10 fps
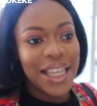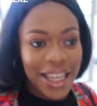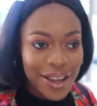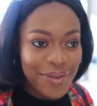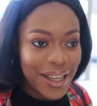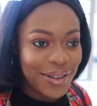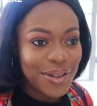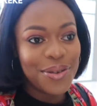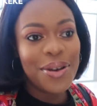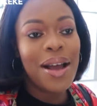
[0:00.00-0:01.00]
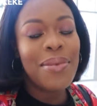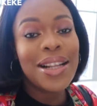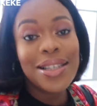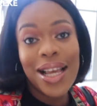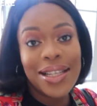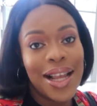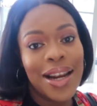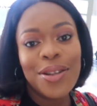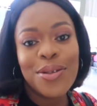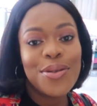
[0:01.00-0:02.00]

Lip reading: we came in. So I'm actually excited